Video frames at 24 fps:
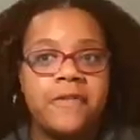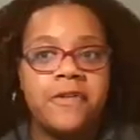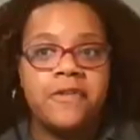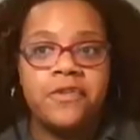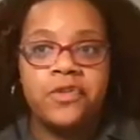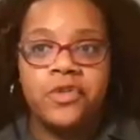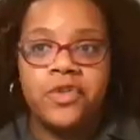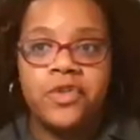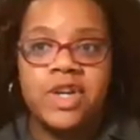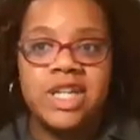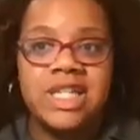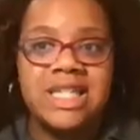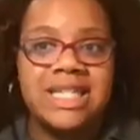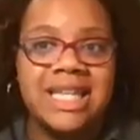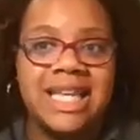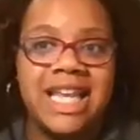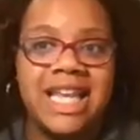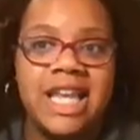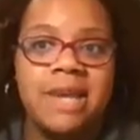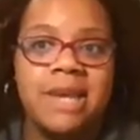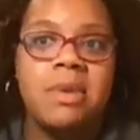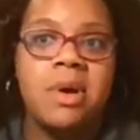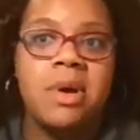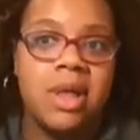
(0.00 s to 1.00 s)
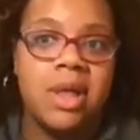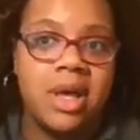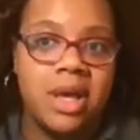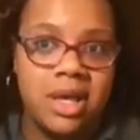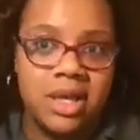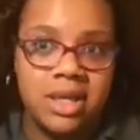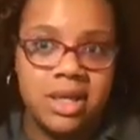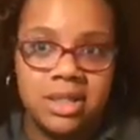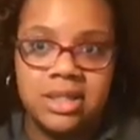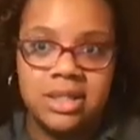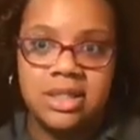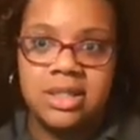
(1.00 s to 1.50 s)
feel free to email
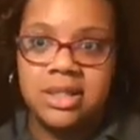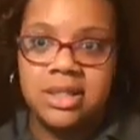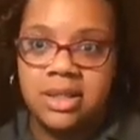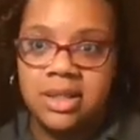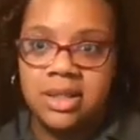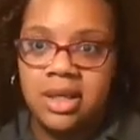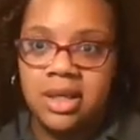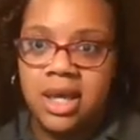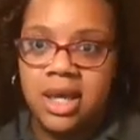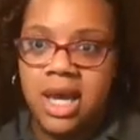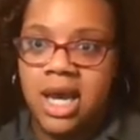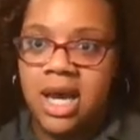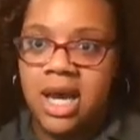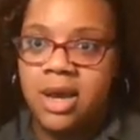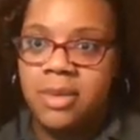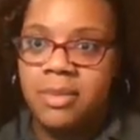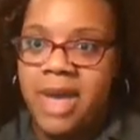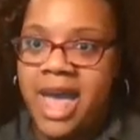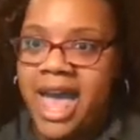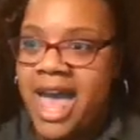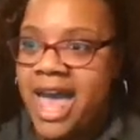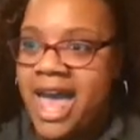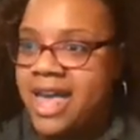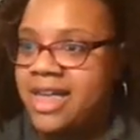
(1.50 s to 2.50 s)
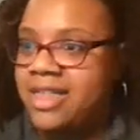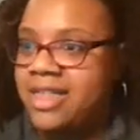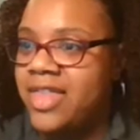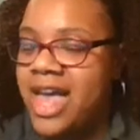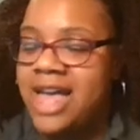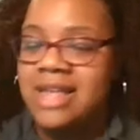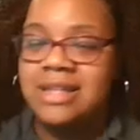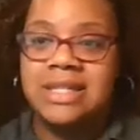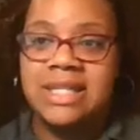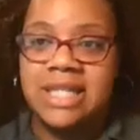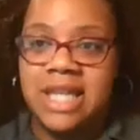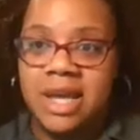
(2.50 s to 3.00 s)
us at
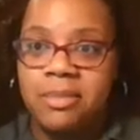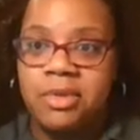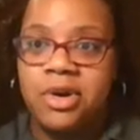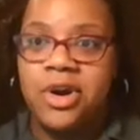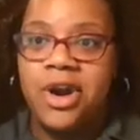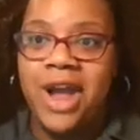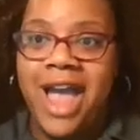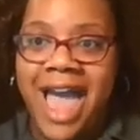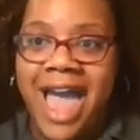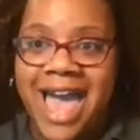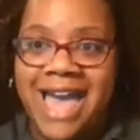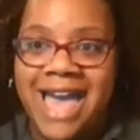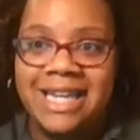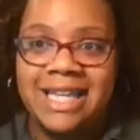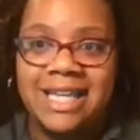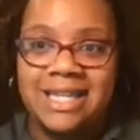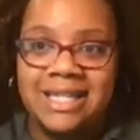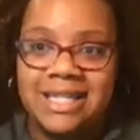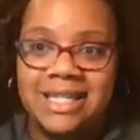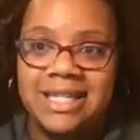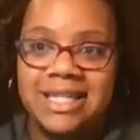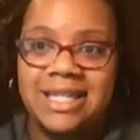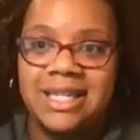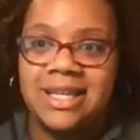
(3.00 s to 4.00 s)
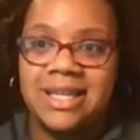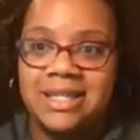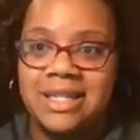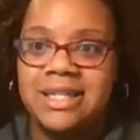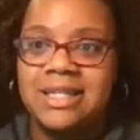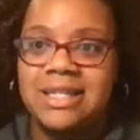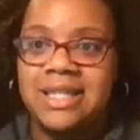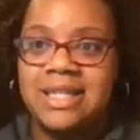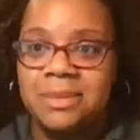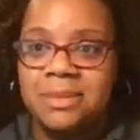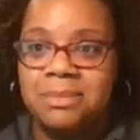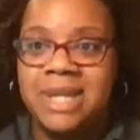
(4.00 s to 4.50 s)
that
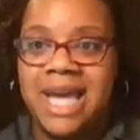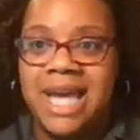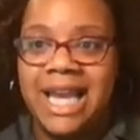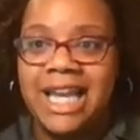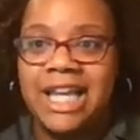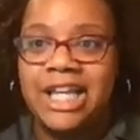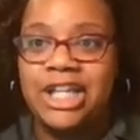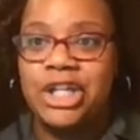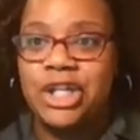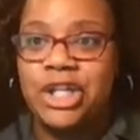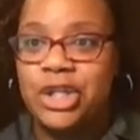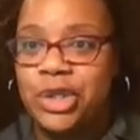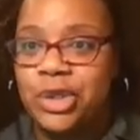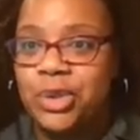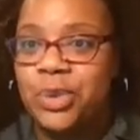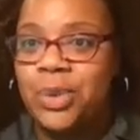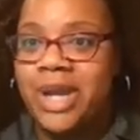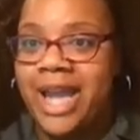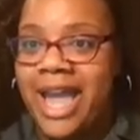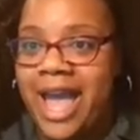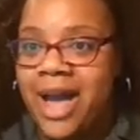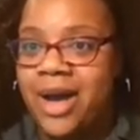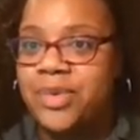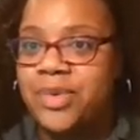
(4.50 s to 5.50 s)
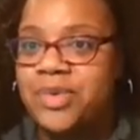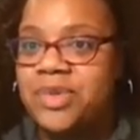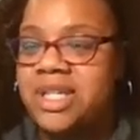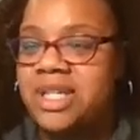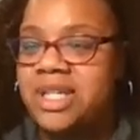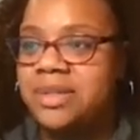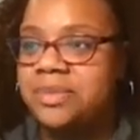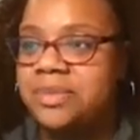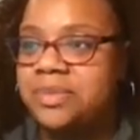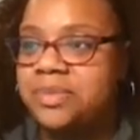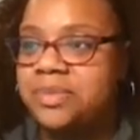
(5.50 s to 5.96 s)
summer@ncsssm.edu account.